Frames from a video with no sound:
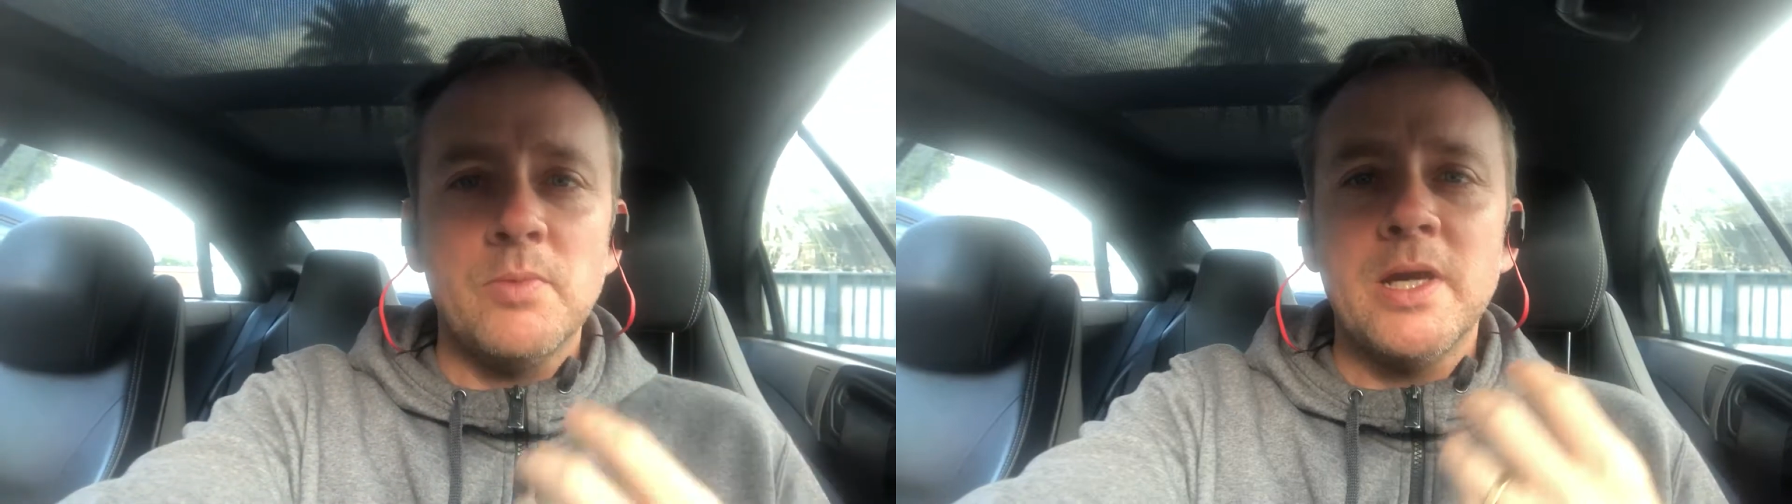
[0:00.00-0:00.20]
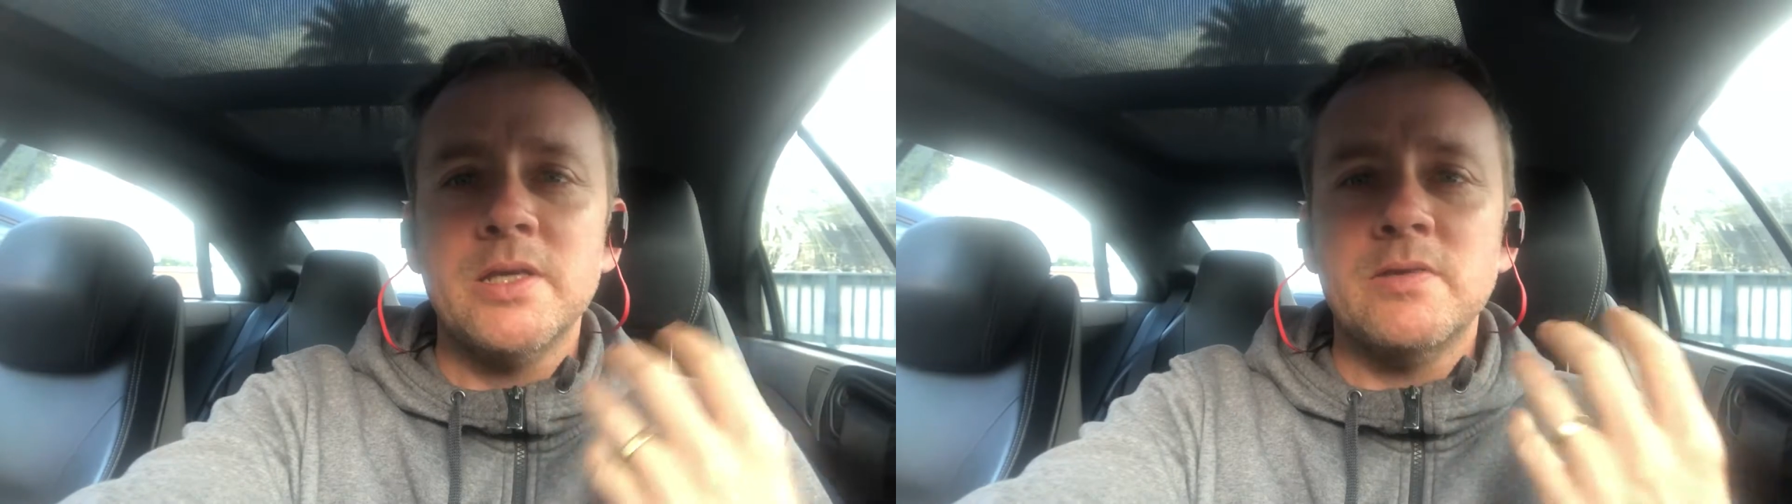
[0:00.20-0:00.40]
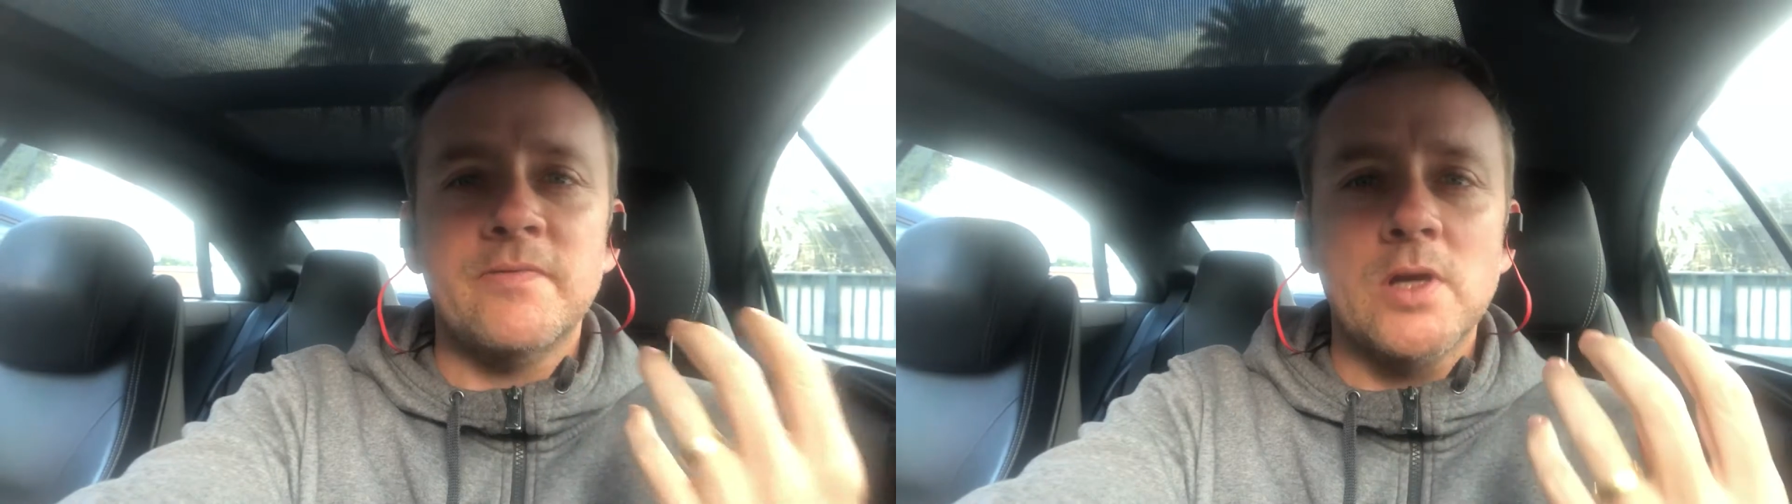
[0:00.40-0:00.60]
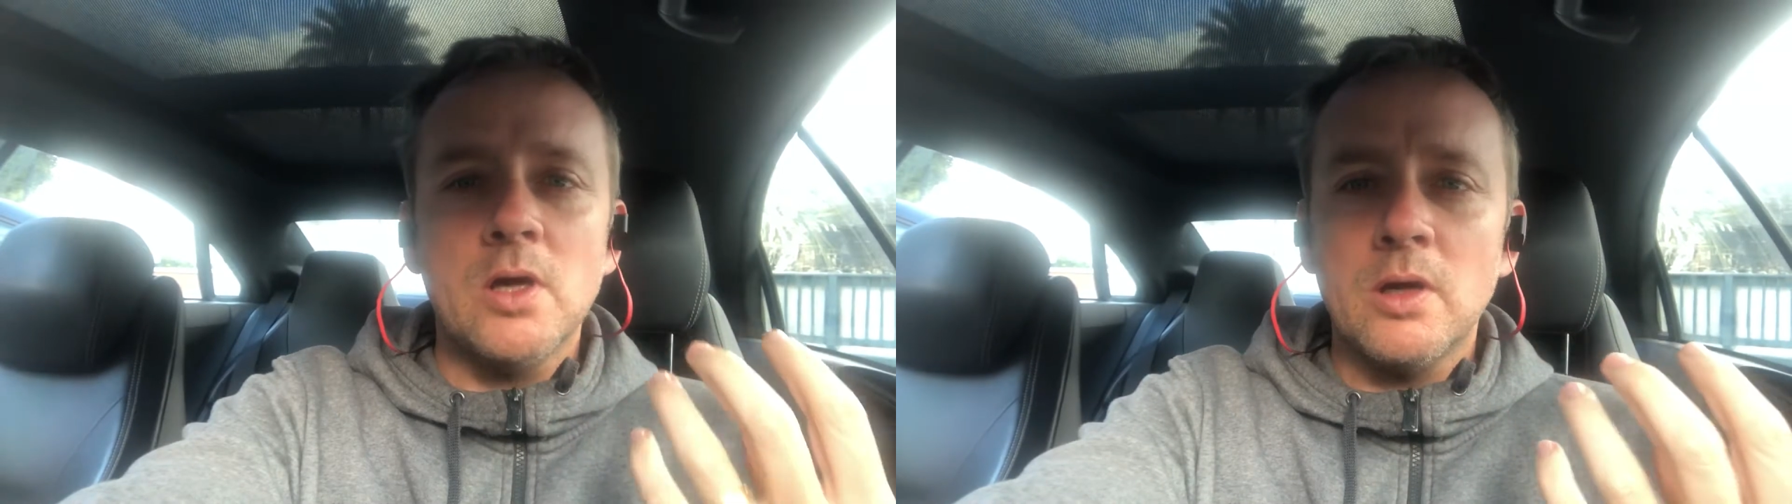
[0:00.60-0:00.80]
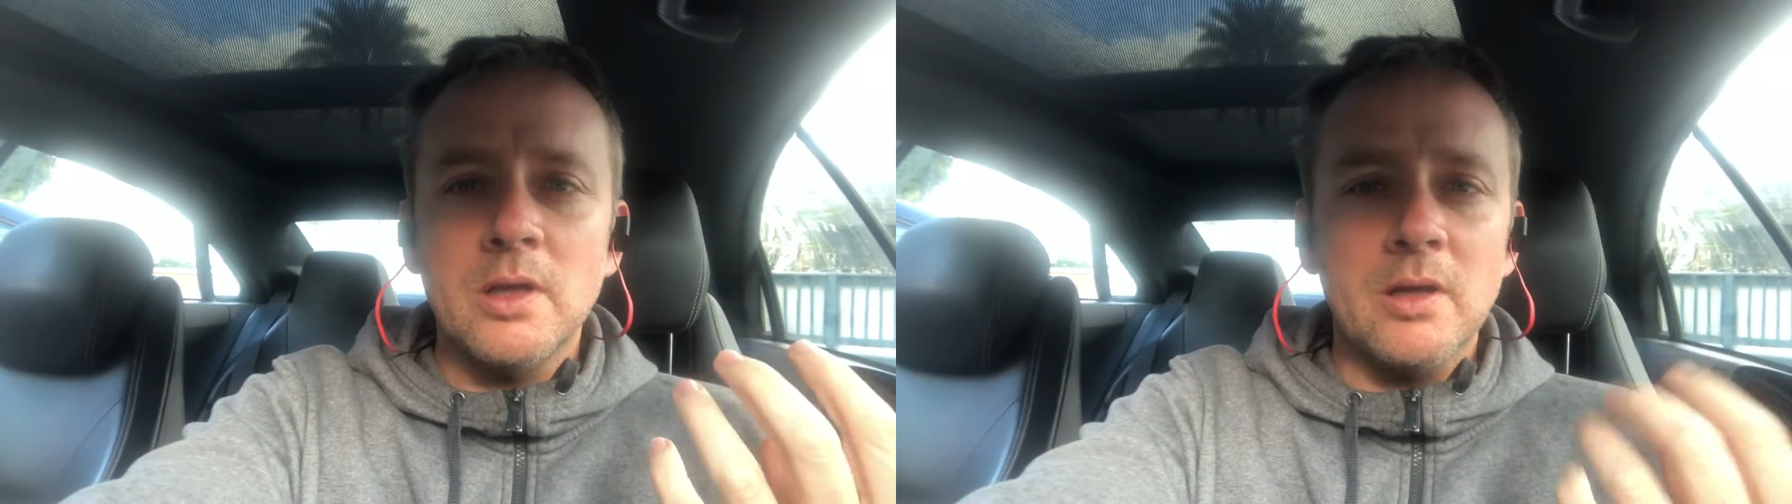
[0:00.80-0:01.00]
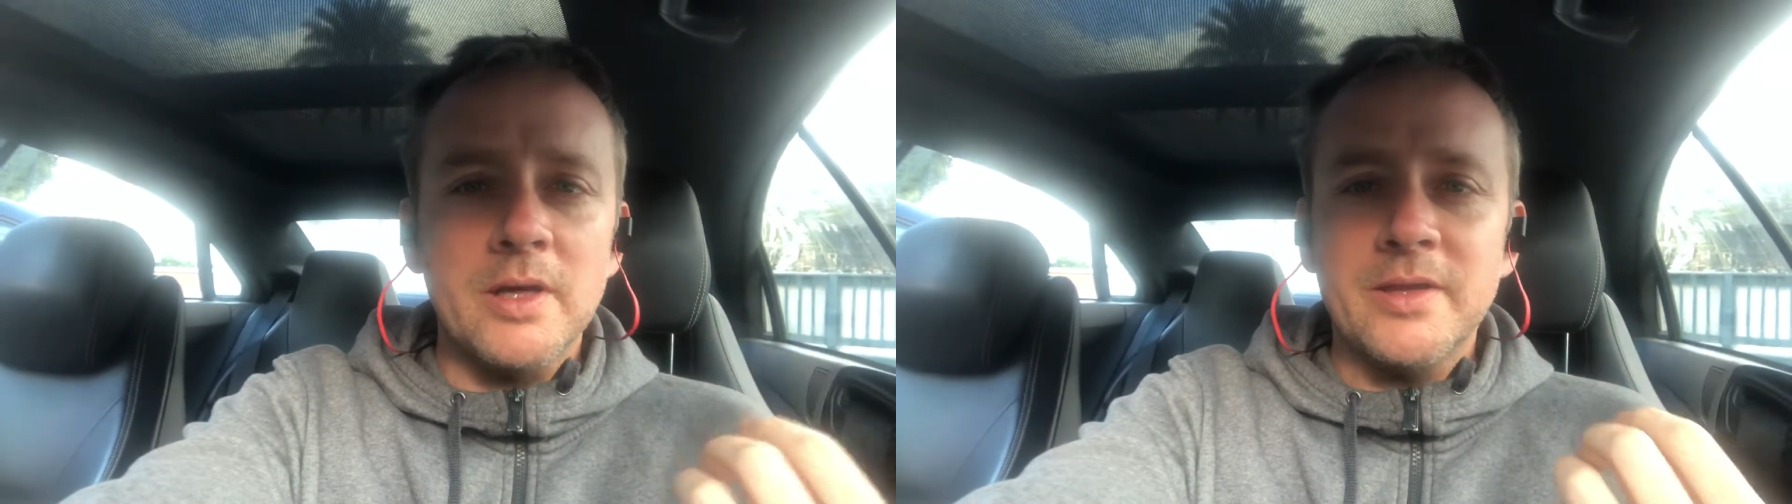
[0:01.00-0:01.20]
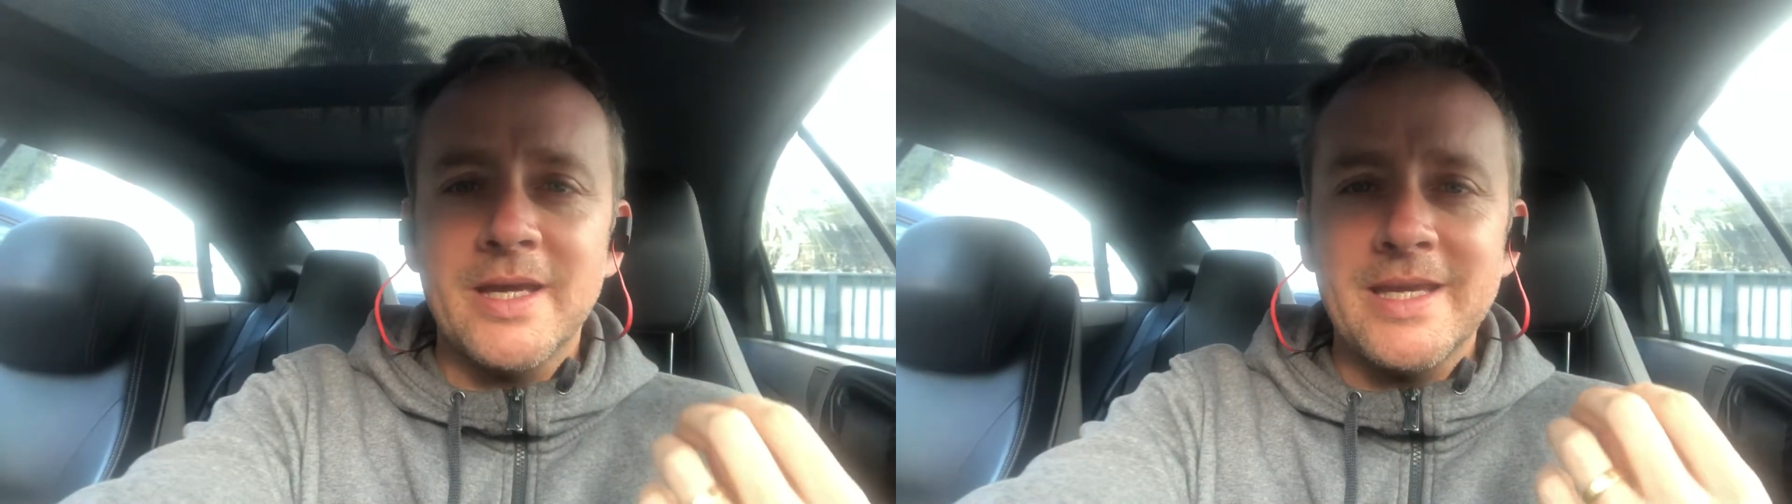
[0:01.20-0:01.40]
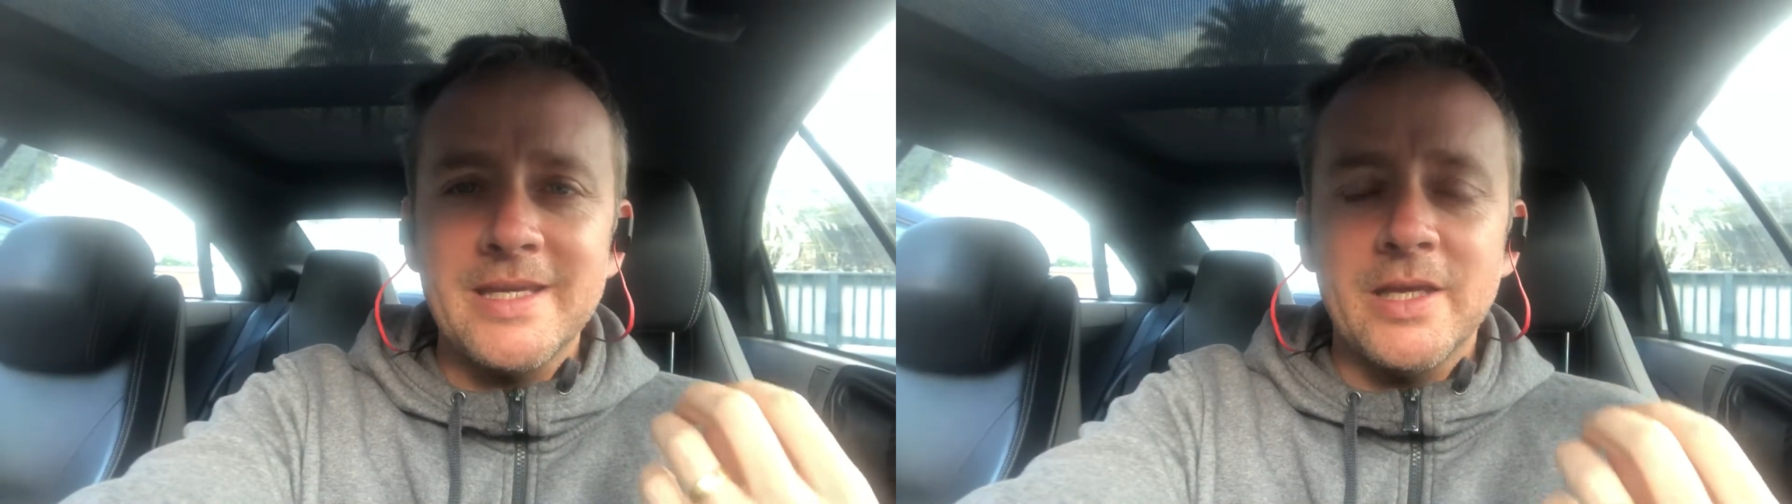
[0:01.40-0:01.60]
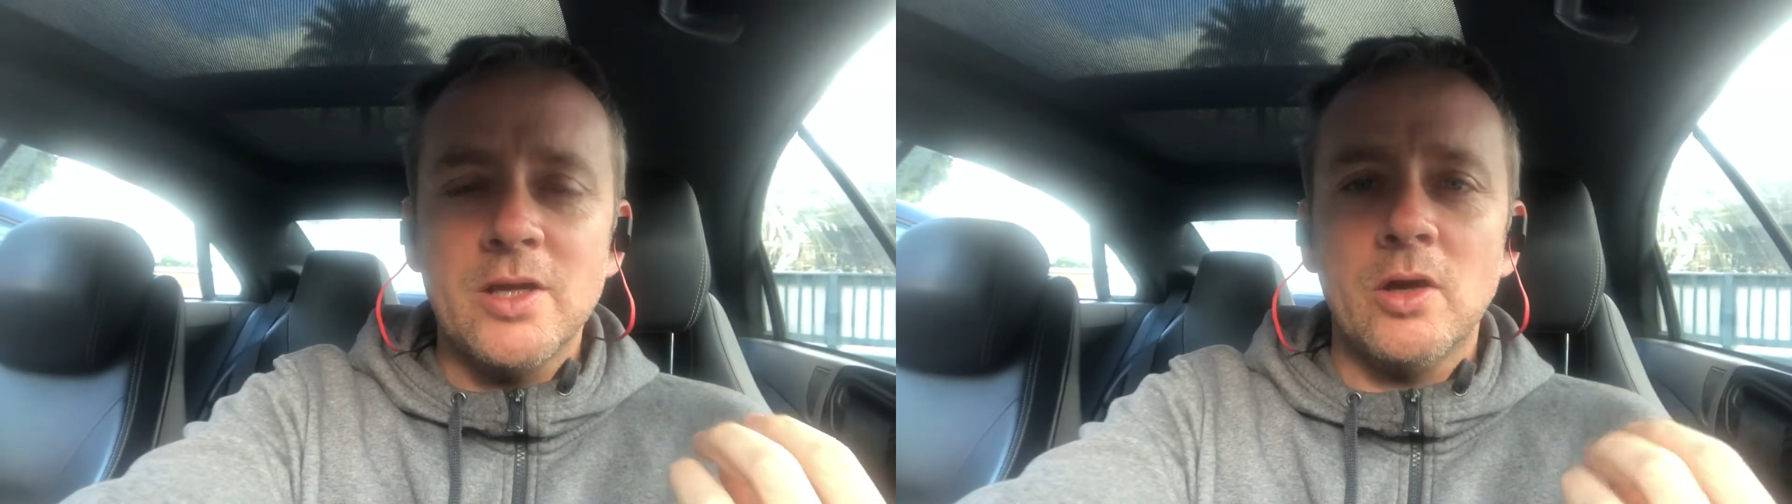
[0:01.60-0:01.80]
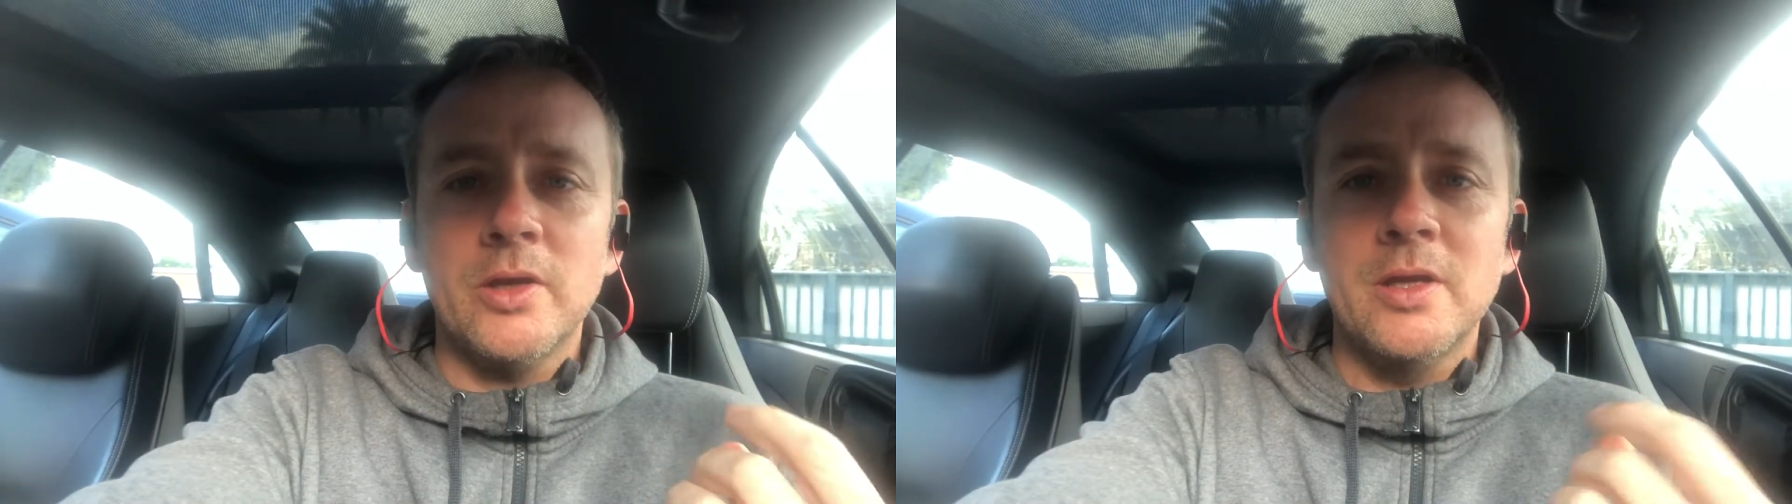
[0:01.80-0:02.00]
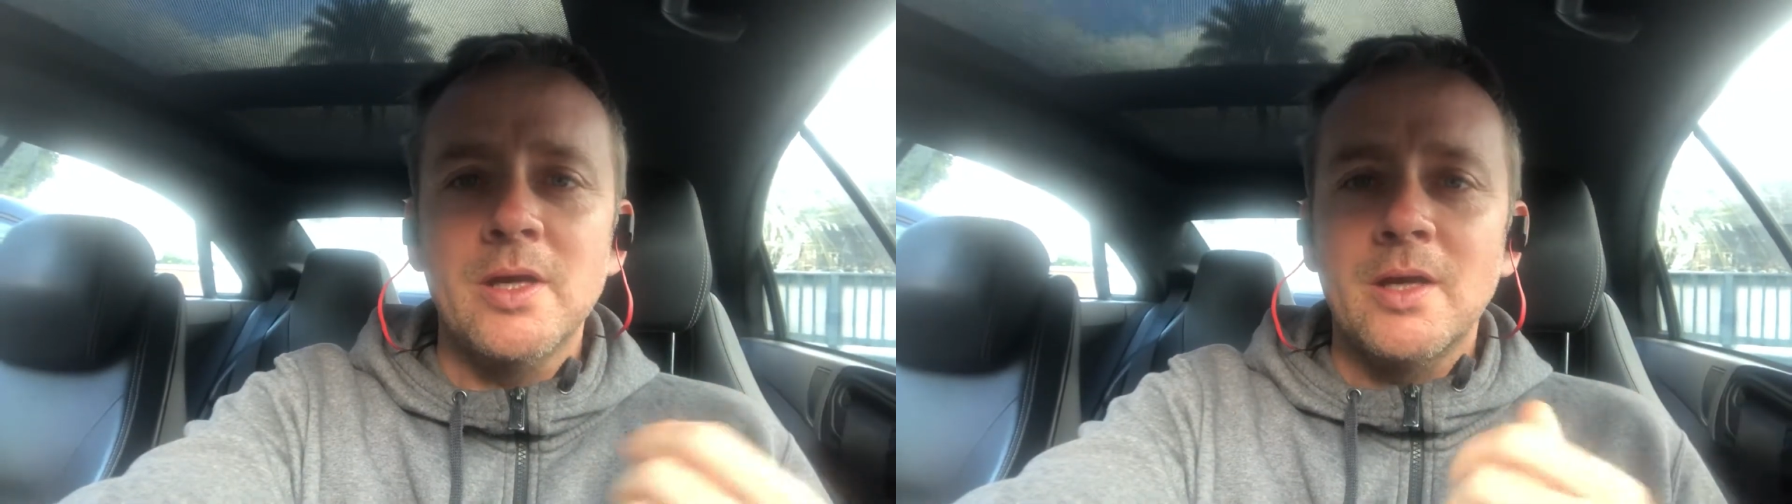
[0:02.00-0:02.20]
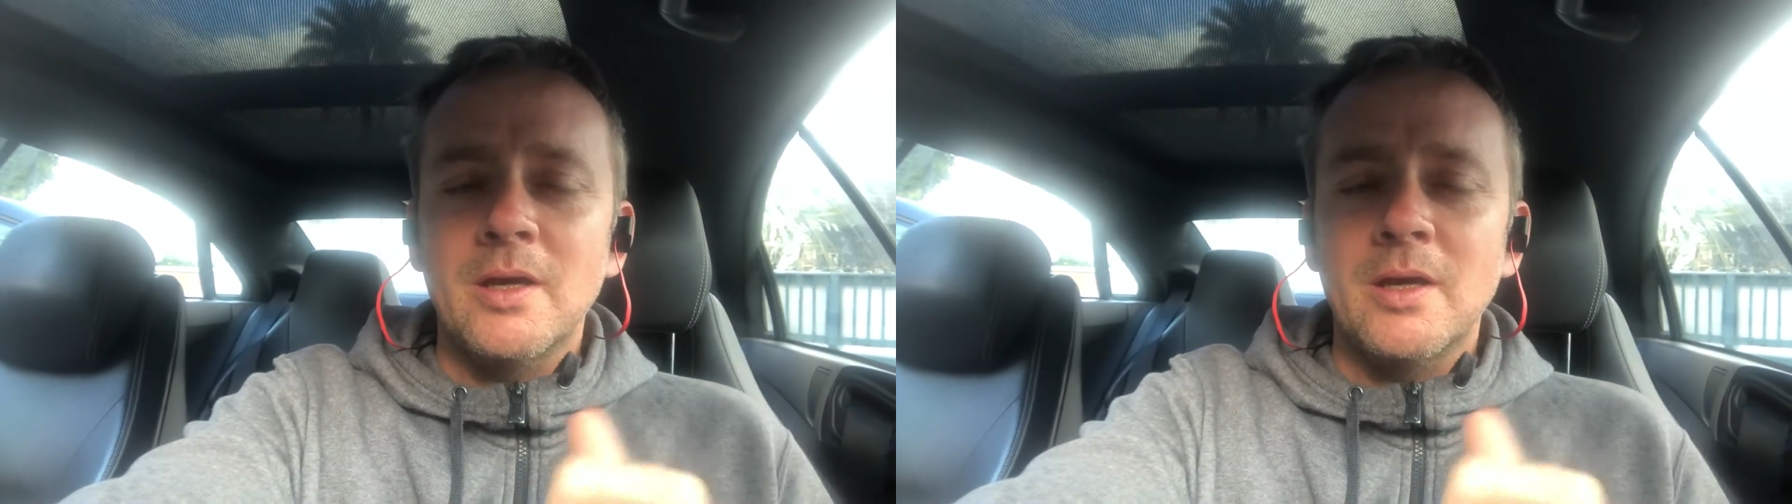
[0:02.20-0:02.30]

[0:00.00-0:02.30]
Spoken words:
where you've got like the heating on,